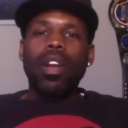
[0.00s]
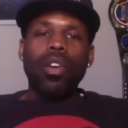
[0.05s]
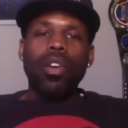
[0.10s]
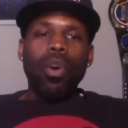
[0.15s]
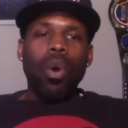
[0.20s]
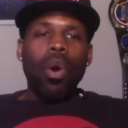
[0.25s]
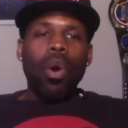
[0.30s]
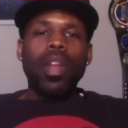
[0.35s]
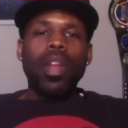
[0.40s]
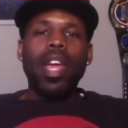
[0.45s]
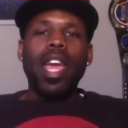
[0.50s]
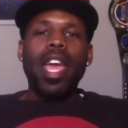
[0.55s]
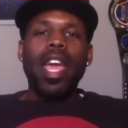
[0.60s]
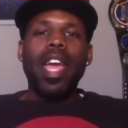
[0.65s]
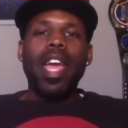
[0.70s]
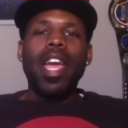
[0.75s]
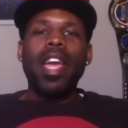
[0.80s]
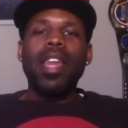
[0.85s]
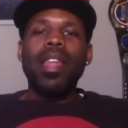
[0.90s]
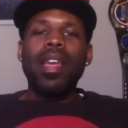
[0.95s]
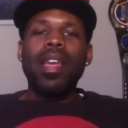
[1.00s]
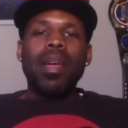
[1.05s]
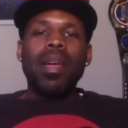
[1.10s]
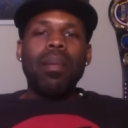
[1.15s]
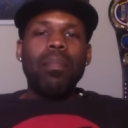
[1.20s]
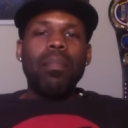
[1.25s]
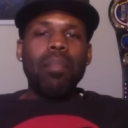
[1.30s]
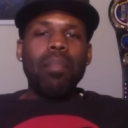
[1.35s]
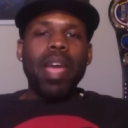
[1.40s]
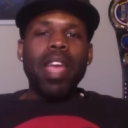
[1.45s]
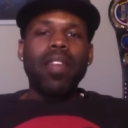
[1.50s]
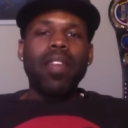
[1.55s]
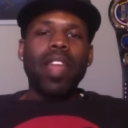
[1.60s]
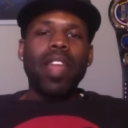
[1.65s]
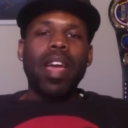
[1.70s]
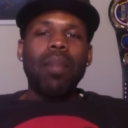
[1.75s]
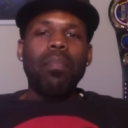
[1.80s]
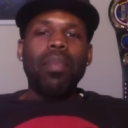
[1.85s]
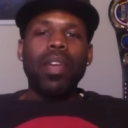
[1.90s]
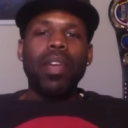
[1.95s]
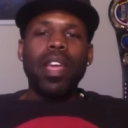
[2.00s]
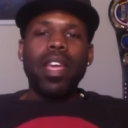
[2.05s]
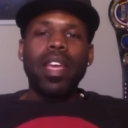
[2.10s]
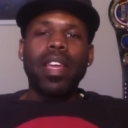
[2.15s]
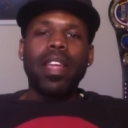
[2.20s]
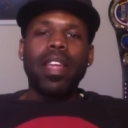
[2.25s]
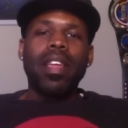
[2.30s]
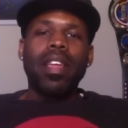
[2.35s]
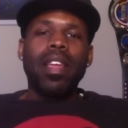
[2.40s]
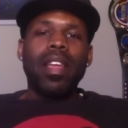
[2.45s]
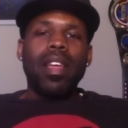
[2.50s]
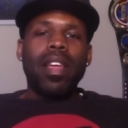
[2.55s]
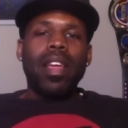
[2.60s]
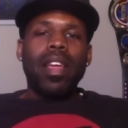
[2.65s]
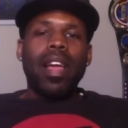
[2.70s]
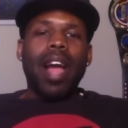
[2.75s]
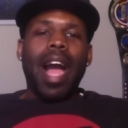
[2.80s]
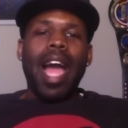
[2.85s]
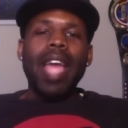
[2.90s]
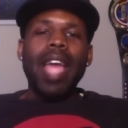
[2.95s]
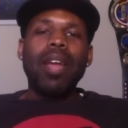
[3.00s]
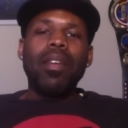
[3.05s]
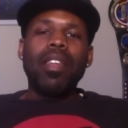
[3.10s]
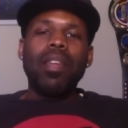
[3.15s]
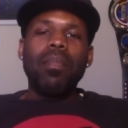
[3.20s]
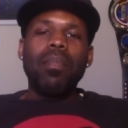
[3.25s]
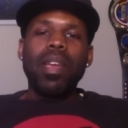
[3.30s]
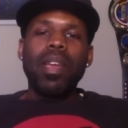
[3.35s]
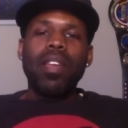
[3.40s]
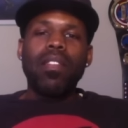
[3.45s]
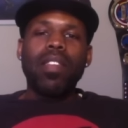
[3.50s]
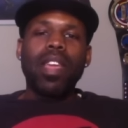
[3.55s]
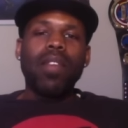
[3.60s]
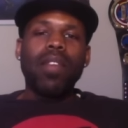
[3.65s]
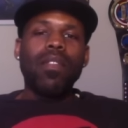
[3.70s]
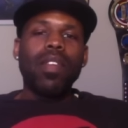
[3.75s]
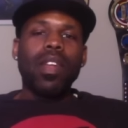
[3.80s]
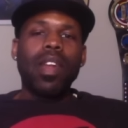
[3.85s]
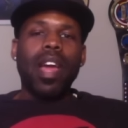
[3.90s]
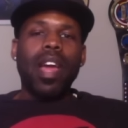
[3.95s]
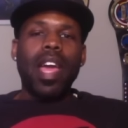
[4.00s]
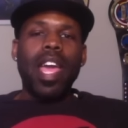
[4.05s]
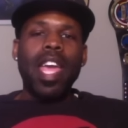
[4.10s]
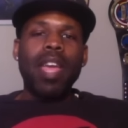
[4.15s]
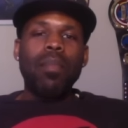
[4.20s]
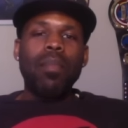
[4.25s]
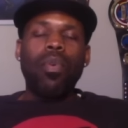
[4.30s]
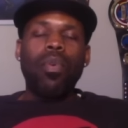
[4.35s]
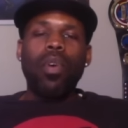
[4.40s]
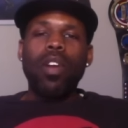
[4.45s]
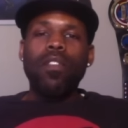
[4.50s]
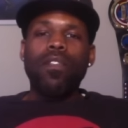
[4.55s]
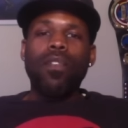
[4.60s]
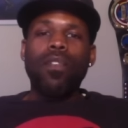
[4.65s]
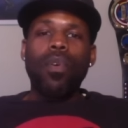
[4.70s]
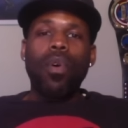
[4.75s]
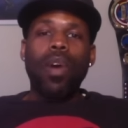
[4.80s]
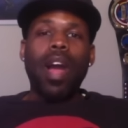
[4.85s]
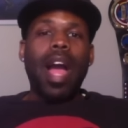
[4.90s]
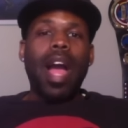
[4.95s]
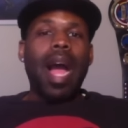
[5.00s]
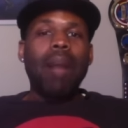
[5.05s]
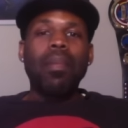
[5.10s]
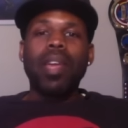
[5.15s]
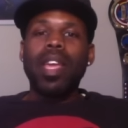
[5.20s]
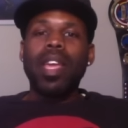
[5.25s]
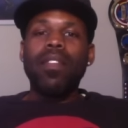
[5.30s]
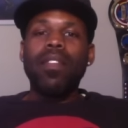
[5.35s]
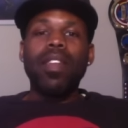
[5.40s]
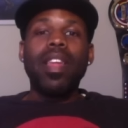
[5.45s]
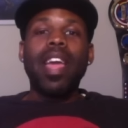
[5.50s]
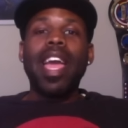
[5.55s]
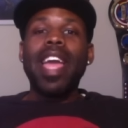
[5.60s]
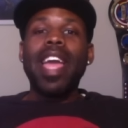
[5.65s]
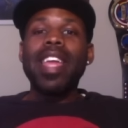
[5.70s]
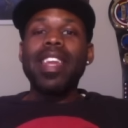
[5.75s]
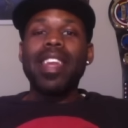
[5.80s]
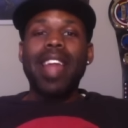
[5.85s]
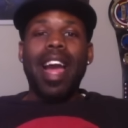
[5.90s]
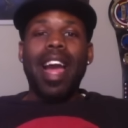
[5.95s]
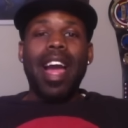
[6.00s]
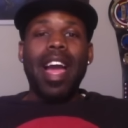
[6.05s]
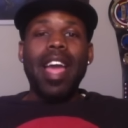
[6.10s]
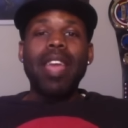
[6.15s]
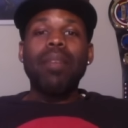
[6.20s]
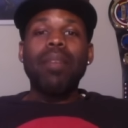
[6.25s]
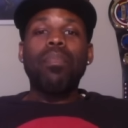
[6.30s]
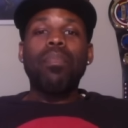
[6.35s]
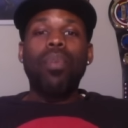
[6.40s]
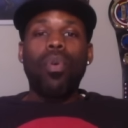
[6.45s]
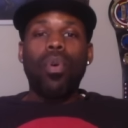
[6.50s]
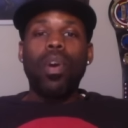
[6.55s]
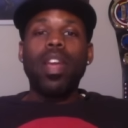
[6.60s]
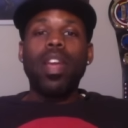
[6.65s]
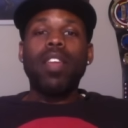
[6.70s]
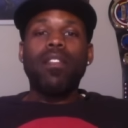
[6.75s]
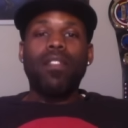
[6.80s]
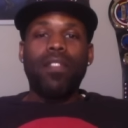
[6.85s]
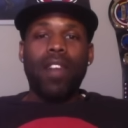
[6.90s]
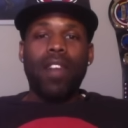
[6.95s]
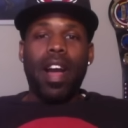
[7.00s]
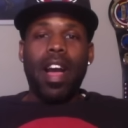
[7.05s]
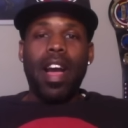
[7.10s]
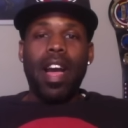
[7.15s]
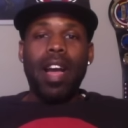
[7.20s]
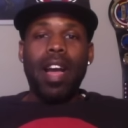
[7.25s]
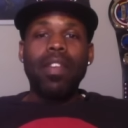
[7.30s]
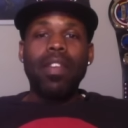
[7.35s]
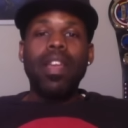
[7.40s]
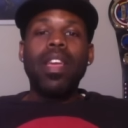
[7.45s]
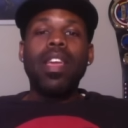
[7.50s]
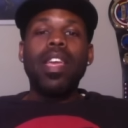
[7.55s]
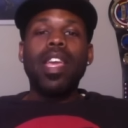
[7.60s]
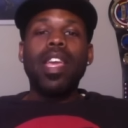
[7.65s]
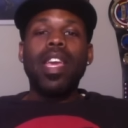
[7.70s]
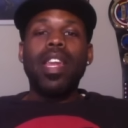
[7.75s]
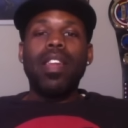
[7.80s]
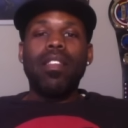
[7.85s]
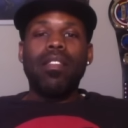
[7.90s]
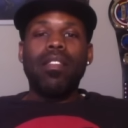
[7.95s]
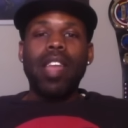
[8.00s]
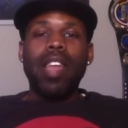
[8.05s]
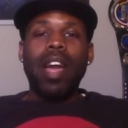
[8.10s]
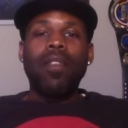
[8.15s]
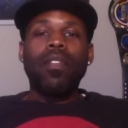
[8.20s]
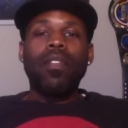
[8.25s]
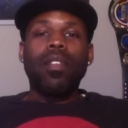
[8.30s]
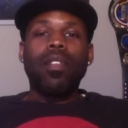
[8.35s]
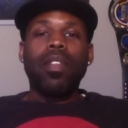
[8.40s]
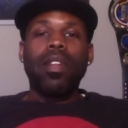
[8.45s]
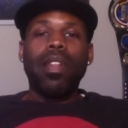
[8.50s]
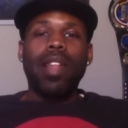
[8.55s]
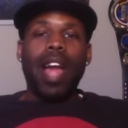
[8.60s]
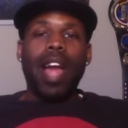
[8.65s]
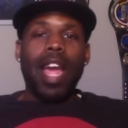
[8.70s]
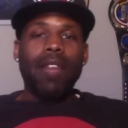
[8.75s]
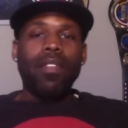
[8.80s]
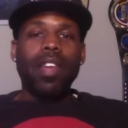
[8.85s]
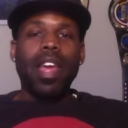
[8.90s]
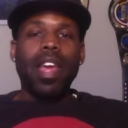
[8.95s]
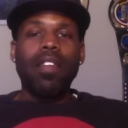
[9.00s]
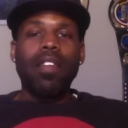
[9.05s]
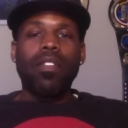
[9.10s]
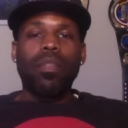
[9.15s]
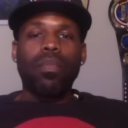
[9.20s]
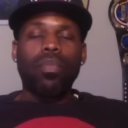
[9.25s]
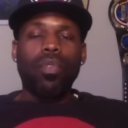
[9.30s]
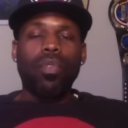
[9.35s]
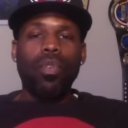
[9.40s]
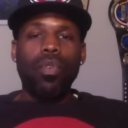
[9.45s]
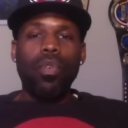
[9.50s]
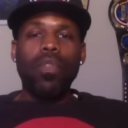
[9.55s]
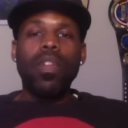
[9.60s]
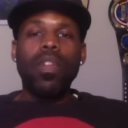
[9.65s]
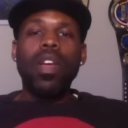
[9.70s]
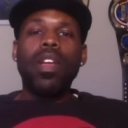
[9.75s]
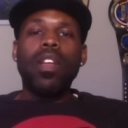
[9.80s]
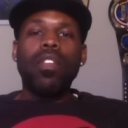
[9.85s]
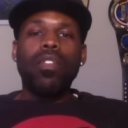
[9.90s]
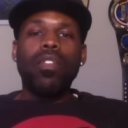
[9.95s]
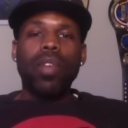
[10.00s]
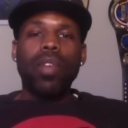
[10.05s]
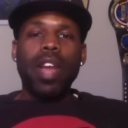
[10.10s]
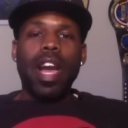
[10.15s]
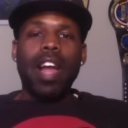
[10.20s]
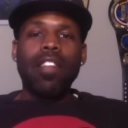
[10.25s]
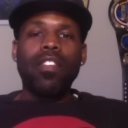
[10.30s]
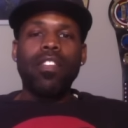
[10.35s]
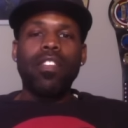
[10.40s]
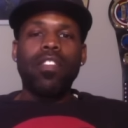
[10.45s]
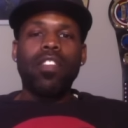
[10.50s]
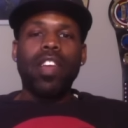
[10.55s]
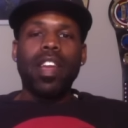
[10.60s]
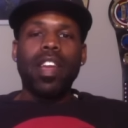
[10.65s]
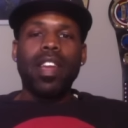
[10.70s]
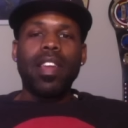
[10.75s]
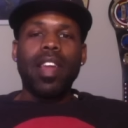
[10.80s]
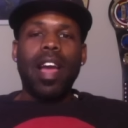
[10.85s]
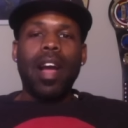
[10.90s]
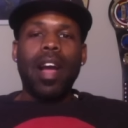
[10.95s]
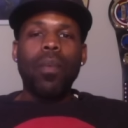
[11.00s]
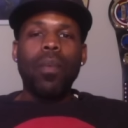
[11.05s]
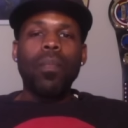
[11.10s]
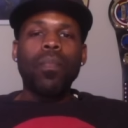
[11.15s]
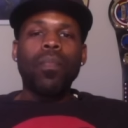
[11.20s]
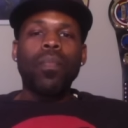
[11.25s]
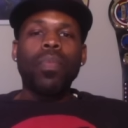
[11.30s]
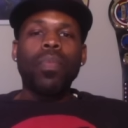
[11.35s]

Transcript: Go on ahead, make that pick. IMDb is giving it an 8.4. I'm giving it a 9.5. It is definitely Life Gains approved. You guys should check it out.